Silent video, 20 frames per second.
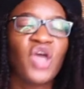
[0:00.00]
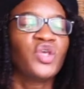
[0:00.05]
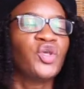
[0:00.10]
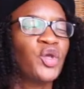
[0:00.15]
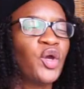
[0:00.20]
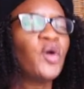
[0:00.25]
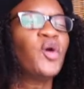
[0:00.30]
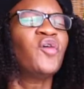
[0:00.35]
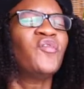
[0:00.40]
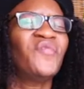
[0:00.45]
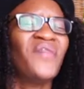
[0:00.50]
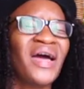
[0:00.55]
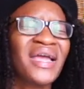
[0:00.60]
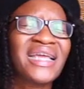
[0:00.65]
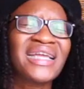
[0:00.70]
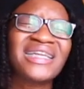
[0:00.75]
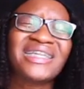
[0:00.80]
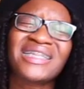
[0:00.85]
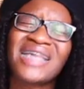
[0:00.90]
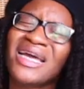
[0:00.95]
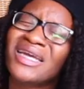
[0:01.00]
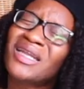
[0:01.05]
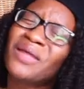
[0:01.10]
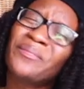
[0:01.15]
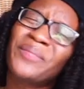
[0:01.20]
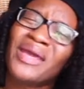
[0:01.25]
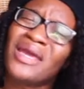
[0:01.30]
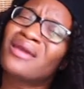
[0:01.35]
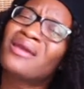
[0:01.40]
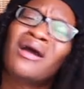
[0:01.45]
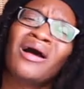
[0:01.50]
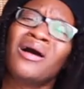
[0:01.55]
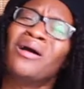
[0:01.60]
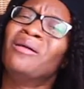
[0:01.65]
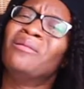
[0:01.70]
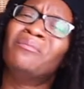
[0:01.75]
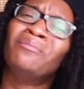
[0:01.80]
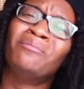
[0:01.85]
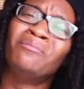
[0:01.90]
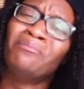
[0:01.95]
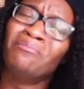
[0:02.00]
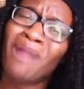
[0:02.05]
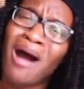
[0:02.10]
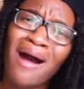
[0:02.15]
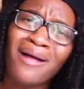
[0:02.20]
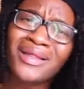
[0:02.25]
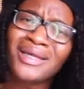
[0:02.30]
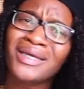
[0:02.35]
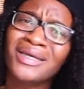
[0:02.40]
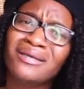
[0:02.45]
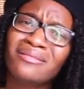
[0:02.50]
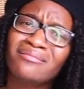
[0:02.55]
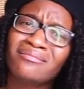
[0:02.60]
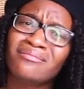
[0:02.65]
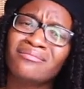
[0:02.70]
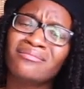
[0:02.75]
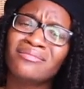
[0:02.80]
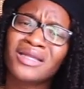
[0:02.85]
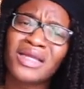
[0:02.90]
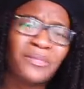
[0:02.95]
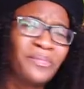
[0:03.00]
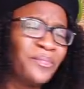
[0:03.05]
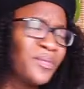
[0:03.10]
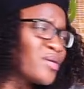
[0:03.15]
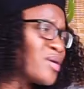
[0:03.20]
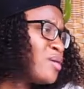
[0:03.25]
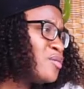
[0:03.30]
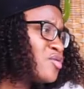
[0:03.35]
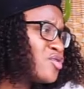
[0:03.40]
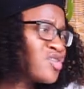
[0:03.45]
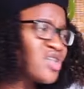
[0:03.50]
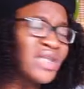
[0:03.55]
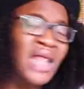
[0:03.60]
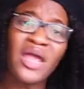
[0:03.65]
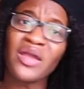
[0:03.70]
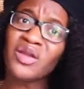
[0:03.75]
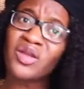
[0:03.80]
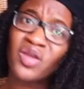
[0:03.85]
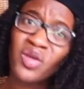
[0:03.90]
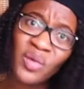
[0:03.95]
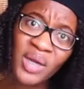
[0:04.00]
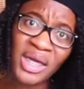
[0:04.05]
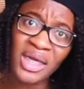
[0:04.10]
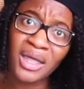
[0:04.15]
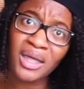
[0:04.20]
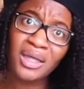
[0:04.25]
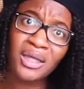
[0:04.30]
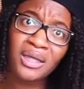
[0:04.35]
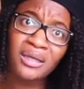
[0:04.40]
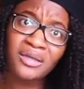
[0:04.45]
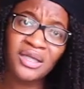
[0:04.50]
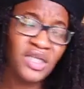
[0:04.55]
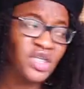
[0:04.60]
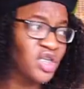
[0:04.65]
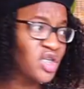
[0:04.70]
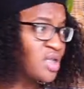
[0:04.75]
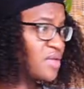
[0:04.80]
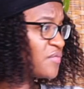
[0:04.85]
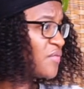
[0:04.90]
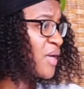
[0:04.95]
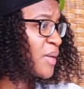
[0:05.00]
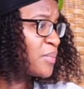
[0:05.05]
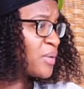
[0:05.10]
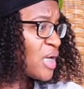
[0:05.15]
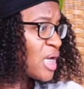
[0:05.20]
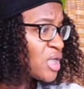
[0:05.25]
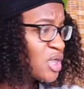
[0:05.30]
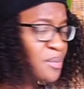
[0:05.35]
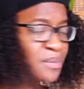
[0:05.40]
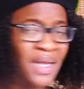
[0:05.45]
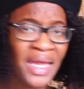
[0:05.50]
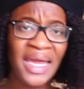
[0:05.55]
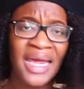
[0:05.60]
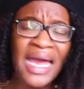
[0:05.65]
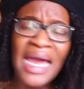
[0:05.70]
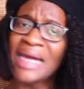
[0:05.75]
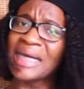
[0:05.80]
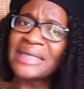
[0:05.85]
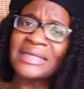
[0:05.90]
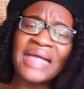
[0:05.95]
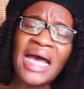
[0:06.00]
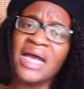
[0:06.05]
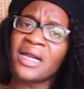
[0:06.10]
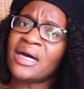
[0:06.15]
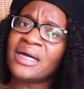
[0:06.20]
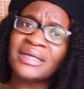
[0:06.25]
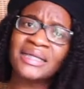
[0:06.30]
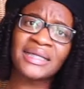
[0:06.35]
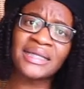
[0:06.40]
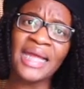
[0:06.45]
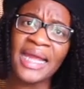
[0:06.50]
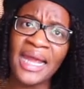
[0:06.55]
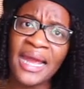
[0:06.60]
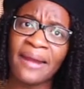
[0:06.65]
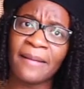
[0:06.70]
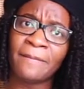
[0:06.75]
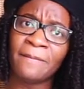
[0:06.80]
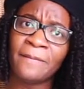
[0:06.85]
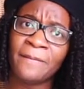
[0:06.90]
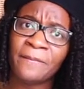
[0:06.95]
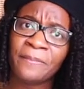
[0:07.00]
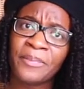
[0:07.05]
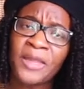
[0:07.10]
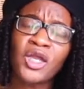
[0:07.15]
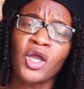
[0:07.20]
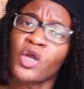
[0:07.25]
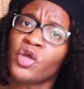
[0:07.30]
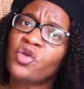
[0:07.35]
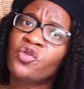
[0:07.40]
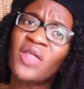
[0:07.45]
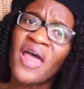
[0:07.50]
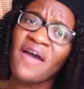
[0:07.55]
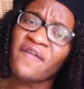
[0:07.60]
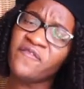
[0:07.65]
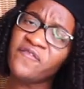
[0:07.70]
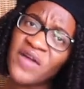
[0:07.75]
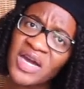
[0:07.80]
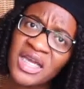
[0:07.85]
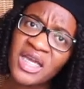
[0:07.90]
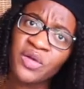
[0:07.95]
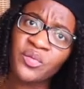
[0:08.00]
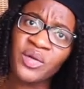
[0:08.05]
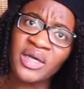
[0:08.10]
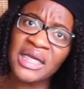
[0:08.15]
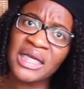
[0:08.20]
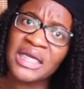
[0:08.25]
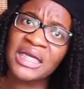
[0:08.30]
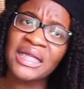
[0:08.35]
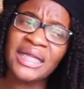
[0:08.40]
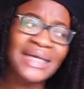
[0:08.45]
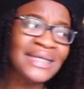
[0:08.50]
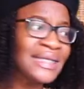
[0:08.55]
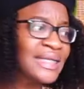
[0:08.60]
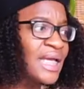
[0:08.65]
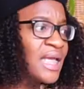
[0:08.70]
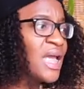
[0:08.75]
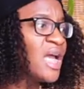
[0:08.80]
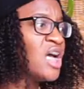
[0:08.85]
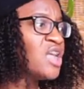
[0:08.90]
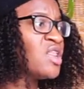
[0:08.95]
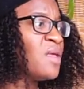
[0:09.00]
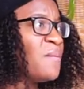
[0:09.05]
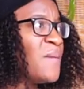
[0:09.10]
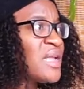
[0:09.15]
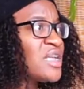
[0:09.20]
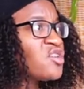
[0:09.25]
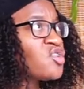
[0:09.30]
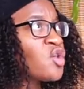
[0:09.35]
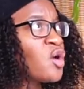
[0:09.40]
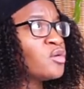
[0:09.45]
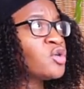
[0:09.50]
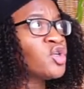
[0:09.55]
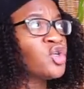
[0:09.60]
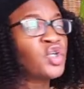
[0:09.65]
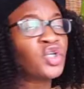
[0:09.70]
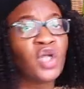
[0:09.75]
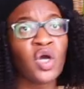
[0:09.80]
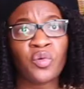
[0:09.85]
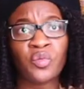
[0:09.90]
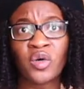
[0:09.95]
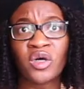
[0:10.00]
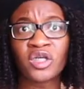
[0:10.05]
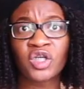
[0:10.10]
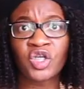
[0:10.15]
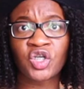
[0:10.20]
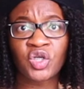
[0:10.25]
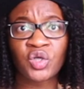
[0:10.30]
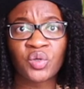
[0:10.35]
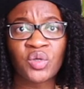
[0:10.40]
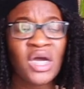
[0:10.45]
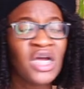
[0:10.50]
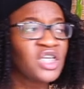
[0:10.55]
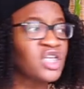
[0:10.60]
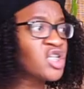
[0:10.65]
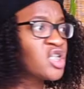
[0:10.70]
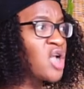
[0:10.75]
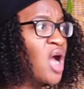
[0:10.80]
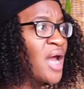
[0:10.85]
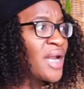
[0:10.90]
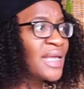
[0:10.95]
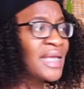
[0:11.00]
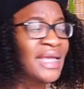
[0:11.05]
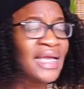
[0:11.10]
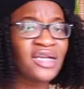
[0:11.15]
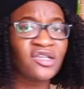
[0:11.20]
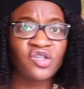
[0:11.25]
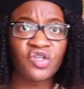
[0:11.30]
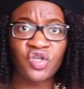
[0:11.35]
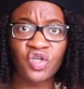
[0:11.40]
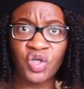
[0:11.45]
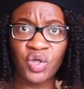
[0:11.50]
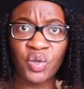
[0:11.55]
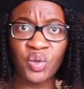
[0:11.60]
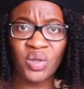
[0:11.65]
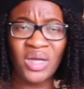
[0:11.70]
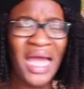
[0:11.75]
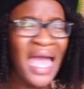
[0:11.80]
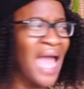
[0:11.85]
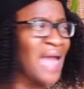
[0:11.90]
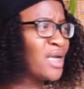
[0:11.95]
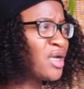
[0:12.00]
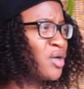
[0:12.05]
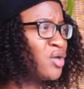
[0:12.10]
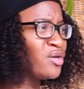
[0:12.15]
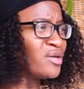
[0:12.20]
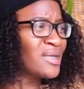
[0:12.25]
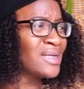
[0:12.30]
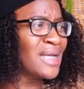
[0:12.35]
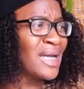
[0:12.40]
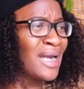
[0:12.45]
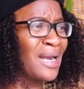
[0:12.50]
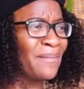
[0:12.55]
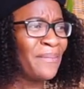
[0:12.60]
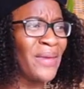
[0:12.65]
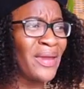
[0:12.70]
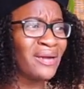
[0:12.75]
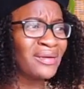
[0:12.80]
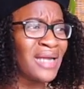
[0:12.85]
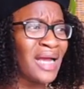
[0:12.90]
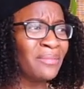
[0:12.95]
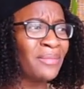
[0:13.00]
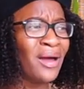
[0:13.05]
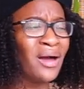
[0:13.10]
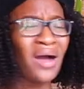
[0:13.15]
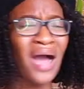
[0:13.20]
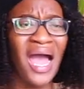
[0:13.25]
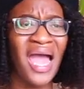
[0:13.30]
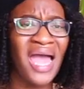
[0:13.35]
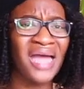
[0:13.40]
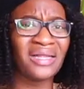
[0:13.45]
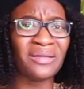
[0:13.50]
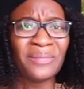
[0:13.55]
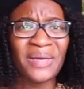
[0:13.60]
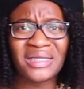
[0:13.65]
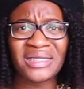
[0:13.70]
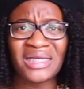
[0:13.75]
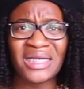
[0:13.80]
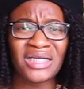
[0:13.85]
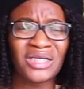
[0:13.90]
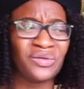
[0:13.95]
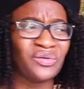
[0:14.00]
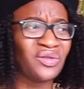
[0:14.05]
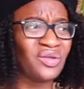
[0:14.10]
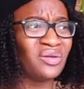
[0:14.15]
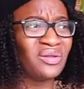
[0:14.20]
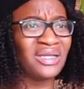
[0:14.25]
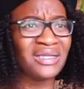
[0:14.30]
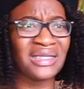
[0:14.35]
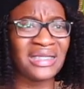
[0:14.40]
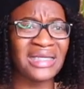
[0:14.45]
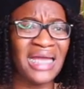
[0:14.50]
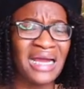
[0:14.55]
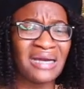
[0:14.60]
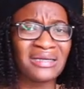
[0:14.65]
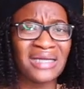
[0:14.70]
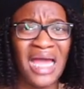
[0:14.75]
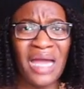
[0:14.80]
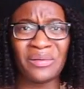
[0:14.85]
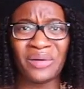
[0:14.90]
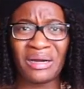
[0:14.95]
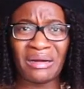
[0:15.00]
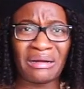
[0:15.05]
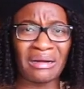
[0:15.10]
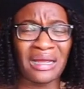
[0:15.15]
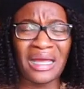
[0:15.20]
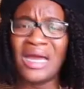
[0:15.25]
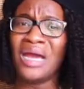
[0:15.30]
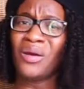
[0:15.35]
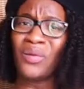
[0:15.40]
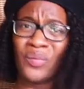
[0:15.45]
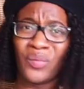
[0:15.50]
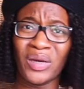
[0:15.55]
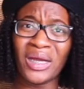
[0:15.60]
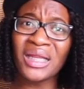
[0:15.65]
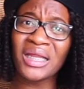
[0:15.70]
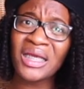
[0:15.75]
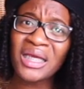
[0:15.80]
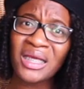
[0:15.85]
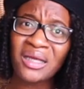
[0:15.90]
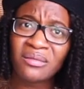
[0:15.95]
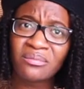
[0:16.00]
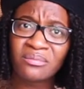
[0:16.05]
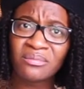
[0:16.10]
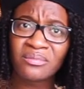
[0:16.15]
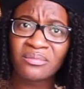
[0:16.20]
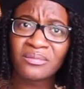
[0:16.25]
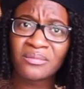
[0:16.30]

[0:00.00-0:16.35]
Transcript: You fucking decided to pick Molly? The producers tell you to do it? since she's a fucking production plant? Because I don't understand. Like, are you that fucking ridiculous? Like, the bitch has told you she don't want you. She's gone and kissed a dude. And then you're still going to pick her, talk about, I had the best connection with you this entire time, whatever. But really?